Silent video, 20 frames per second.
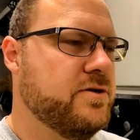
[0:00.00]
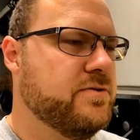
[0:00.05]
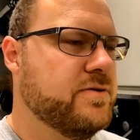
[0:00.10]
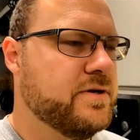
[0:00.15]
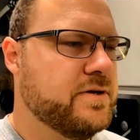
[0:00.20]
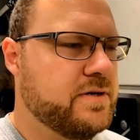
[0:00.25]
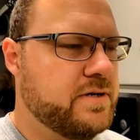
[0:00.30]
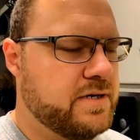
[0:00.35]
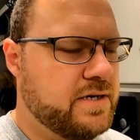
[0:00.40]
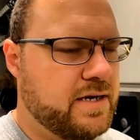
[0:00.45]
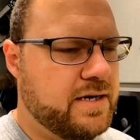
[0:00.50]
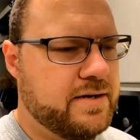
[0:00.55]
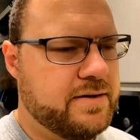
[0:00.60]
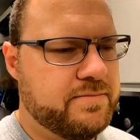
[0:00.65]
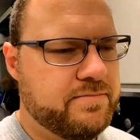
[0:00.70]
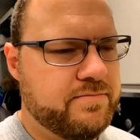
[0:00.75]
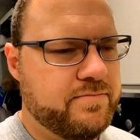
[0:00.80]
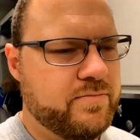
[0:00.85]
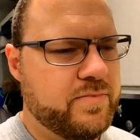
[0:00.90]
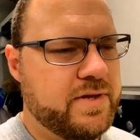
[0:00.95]
you can
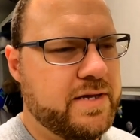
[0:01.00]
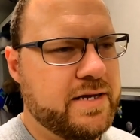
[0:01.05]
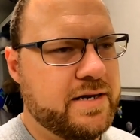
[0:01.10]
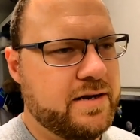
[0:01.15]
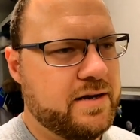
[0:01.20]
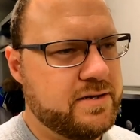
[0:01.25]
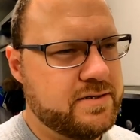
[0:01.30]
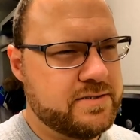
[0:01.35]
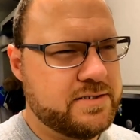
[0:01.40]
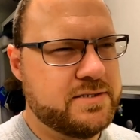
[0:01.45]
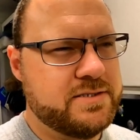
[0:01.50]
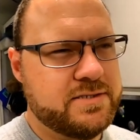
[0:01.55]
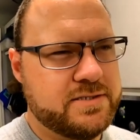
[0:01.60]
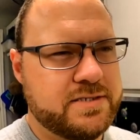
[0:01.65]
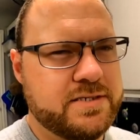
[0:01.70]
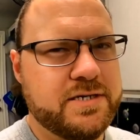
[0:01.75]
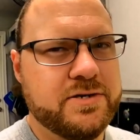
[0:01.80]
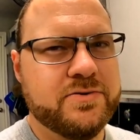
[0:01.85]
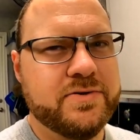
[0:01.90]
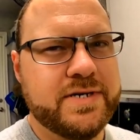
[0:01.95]
um, get a
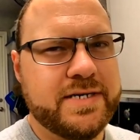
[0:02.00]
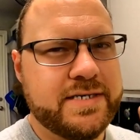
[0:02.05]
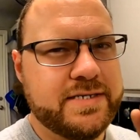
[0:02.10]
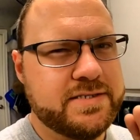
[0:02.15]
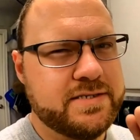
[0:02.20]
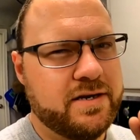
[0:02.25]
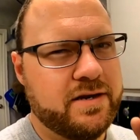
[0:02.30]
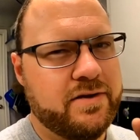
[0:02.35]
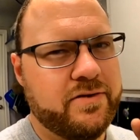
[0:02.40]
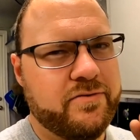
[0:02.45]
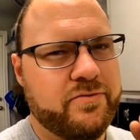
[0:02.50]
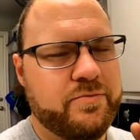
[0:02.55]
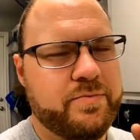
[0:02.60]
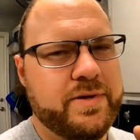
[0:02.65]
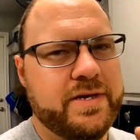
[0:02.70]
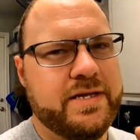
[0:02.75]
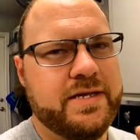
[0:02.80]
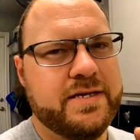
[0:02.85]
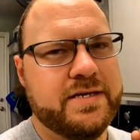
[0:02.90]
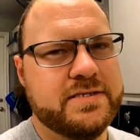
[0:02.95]
series of
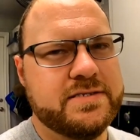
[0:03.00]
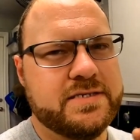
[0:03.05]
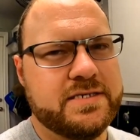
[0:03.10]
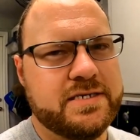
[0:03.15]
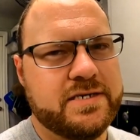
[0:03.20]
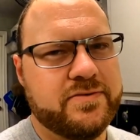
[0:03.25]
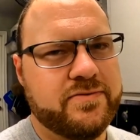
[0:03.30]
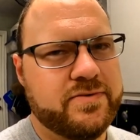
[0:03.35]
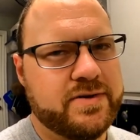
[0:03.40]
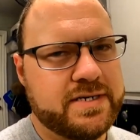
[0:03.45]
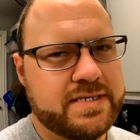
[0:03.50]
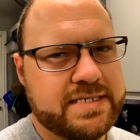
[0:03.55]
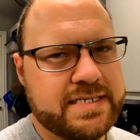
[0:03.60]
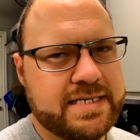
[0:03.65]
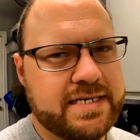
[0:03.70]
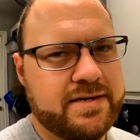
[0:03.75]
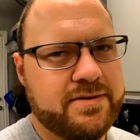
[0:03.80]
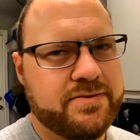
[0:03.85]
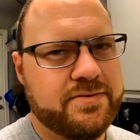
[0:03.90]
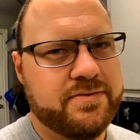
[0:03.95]
pinions in different
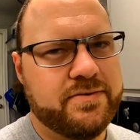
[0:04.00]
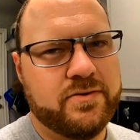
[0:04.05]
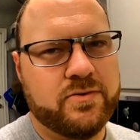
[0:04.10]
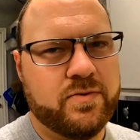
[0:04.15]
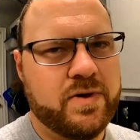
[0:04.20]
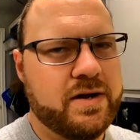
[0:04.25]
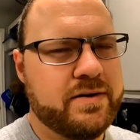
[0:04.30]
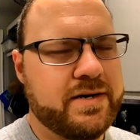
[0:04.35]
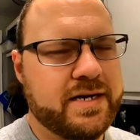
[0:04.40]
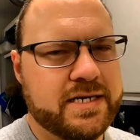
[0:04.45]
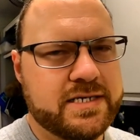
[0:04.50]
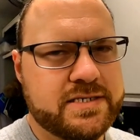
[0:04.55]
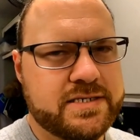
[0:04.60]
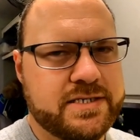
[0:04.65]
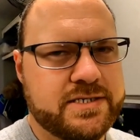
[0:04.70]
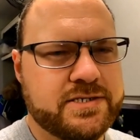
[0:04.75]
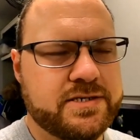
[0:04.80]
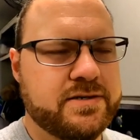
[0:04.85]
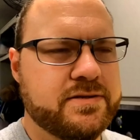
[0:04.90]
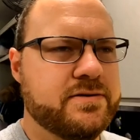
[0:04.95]
teeth that are right next to
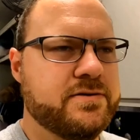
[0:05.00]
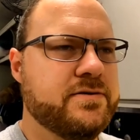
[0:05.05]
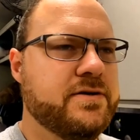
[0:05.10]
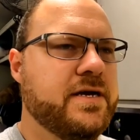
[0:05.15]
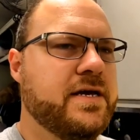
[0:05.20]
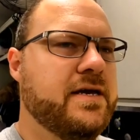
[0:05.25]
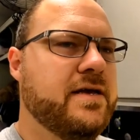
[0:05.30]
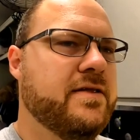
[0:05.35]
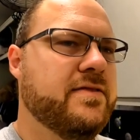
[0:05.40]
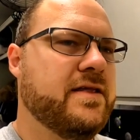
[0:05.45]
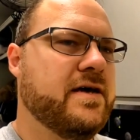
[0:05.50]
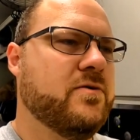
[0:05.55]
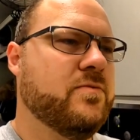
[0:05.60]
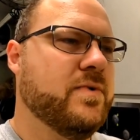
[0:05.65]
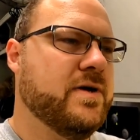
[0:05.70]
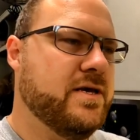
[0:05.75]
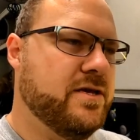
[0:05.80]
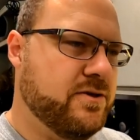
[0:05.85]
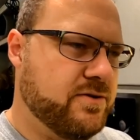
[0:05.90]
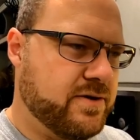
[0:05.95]
each other. That
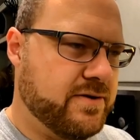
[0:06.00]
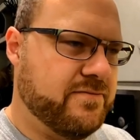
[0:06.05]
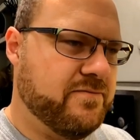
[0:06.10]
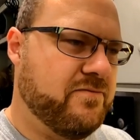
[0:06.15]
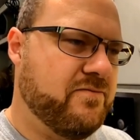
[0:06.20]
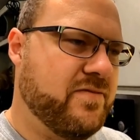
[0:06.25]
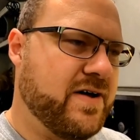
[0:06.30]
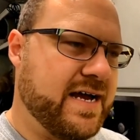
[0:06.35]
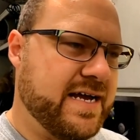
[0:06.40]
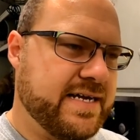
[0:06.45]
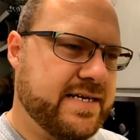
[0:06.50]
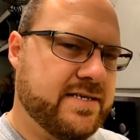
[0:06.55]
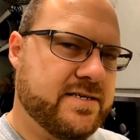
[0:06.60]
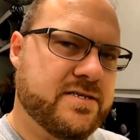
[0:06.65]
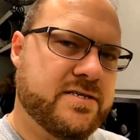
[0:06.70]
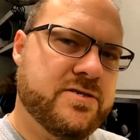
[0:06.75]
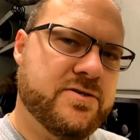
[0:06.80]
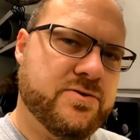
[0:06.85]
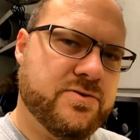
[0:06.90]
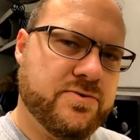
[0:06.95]
way, you can
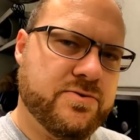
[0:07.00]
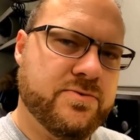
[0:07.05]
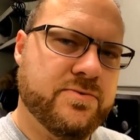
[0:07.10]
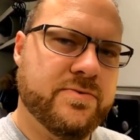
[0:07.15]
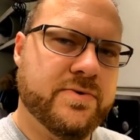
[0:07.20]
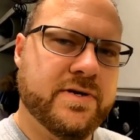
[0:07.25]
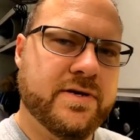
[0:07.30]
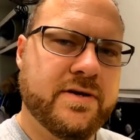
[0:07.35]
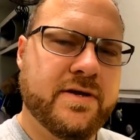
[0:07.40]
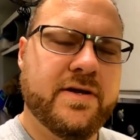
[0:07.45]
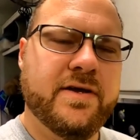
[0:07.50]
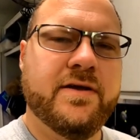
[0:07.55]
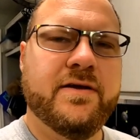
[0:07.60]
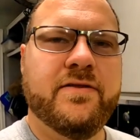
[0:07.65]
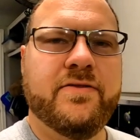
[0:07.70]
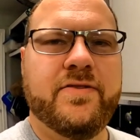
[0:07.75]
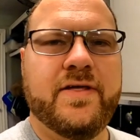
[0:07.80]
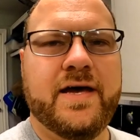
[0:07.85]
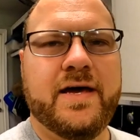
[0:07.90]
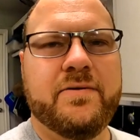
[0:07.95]
fine tune
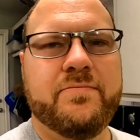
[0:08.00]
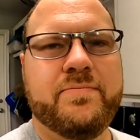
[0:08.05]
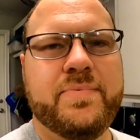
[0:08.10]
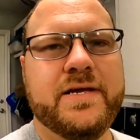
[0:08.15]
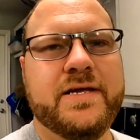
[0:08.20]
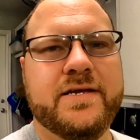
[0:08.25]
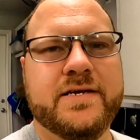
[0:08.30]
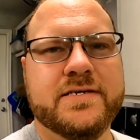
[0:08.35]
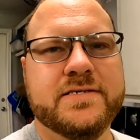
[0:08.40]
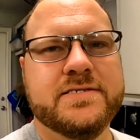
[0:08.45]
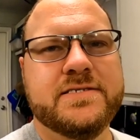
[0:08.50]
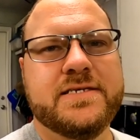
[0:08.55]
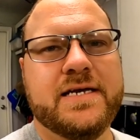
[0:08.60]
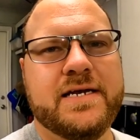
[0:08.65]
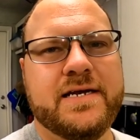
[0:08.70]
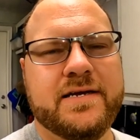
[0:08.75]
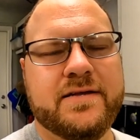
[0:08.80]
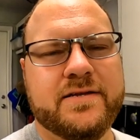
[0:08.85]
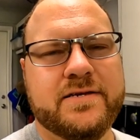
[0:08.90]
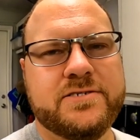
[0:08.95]
that pinion
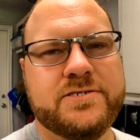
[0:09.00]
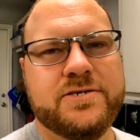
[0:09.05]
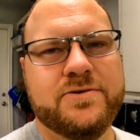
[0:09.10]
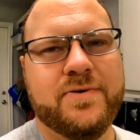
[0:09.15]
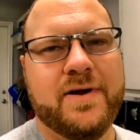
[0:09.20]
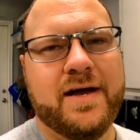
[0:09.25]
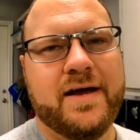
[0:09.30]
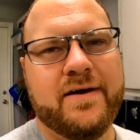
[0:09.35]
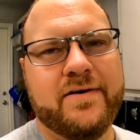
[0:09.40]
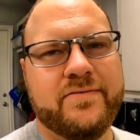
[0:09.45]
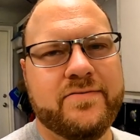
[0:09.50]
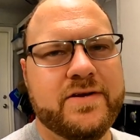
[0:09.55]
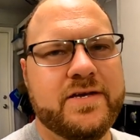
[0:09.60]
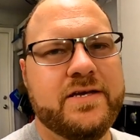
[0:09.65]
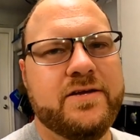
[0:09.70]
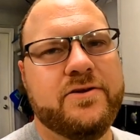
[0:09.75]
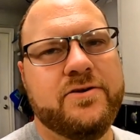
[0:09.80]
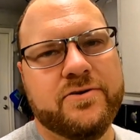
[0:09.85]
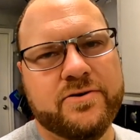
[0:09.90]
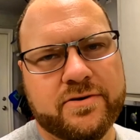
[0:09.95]
setting that you have
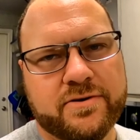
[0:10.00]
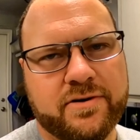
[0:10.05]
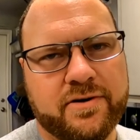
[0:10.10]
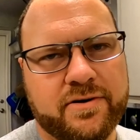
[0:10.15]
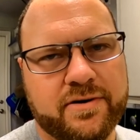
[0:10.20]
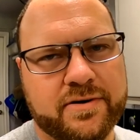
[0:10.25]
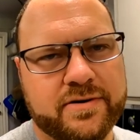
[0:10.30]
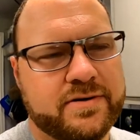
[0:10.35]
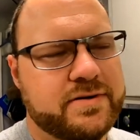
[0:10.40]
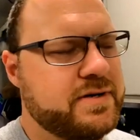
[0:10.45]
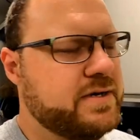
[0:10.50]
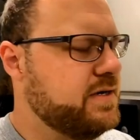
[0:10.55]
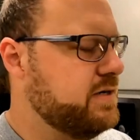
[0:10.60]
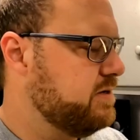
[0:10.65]
in your car